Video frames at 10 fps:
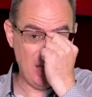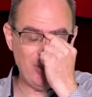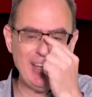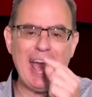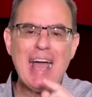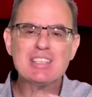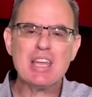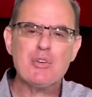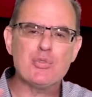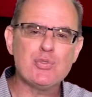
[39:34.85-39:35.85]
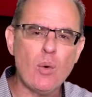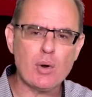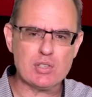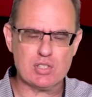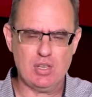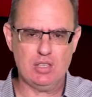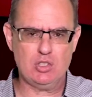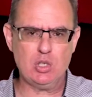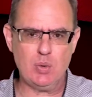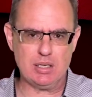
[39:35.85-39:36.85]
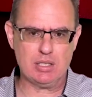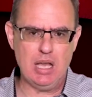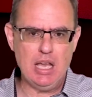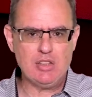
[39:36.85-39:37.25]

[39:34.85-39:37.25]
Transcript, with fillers: that has a force to it,